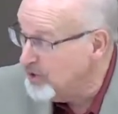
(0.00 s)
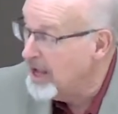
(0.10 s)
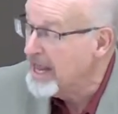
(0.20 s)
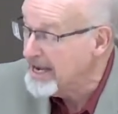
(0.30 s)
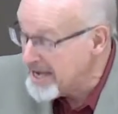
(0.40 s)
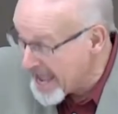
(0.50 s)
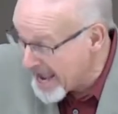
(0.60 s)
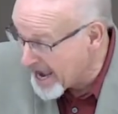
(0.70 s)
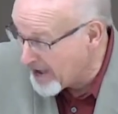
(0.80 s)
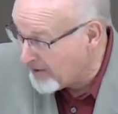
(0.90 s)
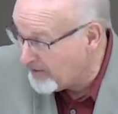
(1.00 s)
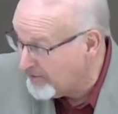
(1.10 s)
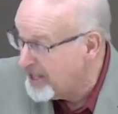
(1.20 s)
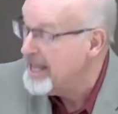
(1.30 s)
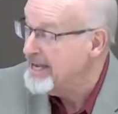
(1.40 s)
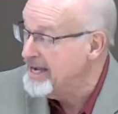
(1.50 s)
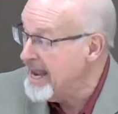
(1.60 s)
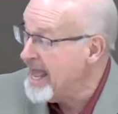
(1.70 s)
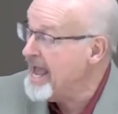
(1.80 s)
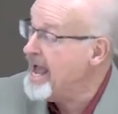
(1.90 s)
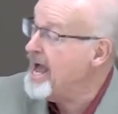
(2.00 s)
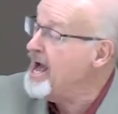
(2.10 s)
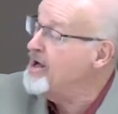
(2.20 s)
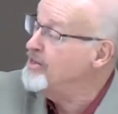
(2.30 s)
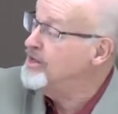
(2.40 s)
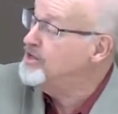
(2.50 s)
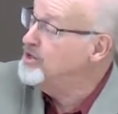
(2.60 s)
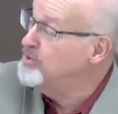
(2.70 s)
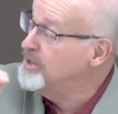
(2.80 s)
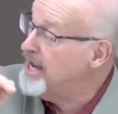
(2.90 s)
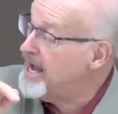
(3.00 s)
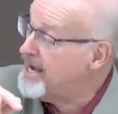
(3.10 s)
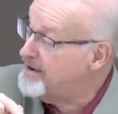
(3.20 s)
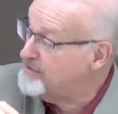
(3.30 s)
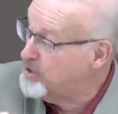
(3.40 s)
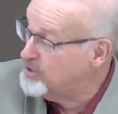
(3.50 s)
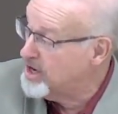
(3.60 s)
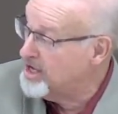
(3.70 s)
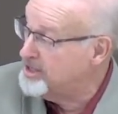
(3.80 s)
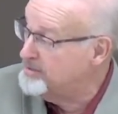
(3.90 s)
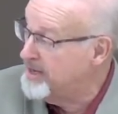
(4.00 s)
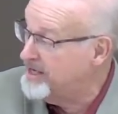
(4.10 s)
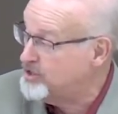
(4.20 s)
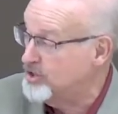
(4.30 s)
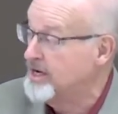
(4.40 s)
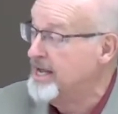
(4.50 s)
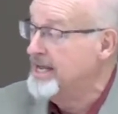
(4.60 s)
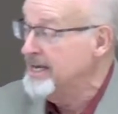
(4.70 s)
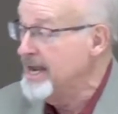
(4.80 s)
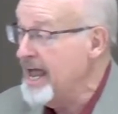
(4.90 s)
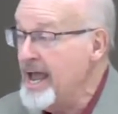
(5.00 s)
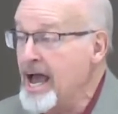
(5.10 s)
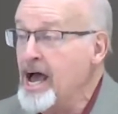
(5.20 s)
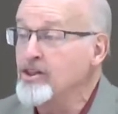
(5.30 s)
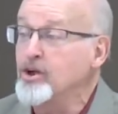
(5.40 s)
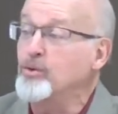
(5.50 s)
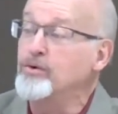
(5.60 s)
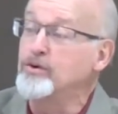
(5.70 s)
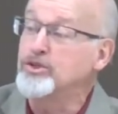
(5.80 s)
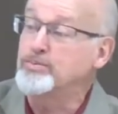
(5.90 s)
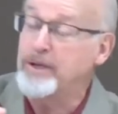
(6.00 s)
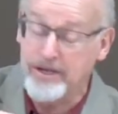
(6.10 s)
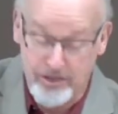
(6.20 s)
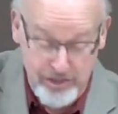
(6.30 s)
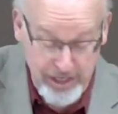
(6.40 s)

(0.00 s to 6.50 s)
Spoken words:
Now that you and I have no condemnation, now that we receive